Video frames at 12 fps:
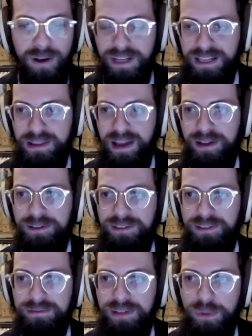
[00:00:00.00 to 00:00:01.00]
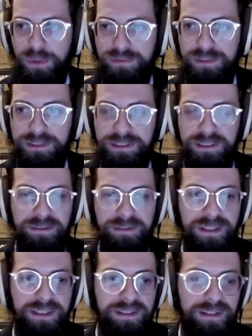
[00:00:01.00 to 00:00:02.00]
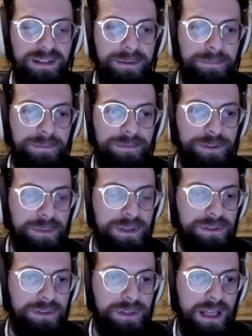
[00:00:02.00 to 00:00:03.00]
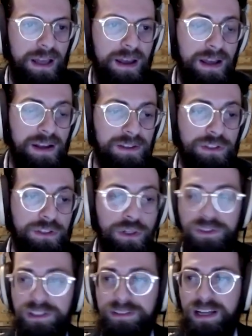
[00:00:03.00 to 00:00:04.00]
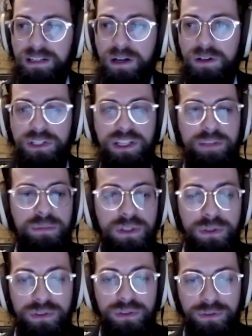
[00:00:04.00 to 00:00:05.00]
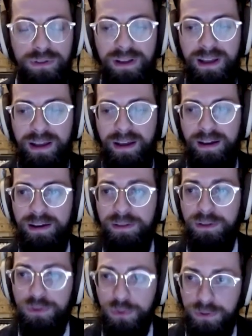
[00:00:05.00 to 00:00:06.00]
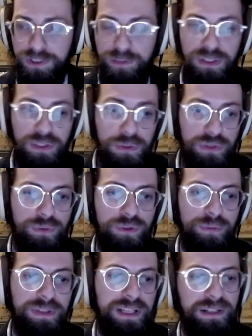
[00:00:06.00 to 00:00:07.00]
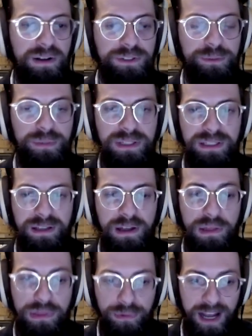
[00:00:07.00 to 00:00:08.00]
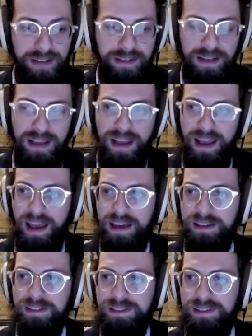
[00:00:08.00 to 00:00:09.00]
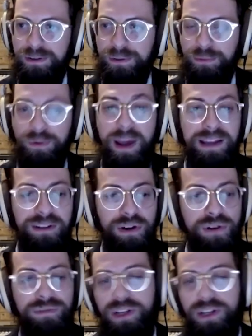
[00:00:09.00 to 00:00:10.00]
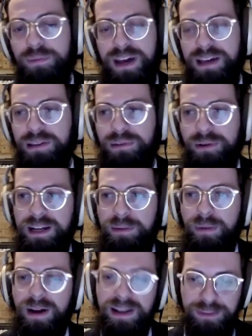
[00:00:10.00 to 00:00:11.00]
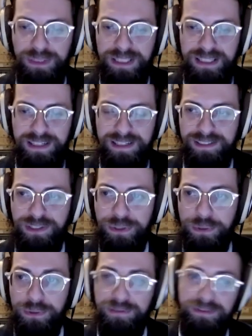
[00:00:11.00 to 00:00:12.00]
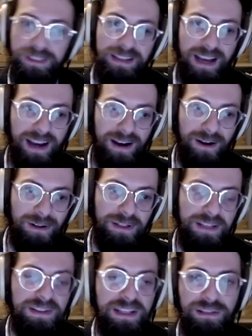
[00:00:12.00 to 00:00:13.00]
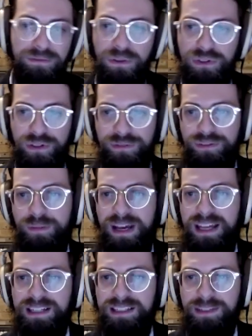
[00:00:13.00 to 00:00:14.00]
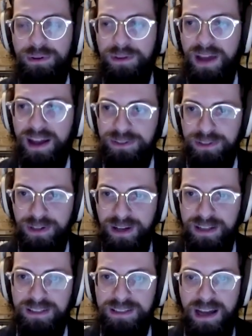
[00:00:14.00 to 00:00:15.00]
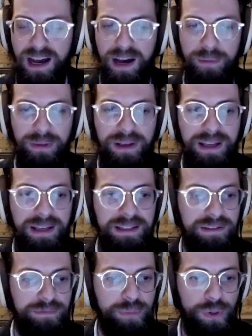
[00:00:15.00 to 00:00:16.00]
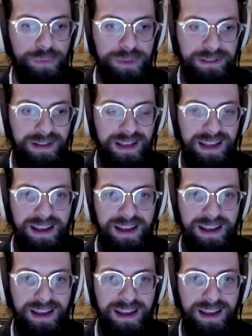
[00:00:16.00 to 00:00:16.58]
9000, famous villain in film history. So it shows that technology can be useful, the tools can be useful, but they can also be a threat. And the way to overcome that threat possibly is to defeat HAL, and then the future of humanity, where the astronaut on the top, Dave Bowman,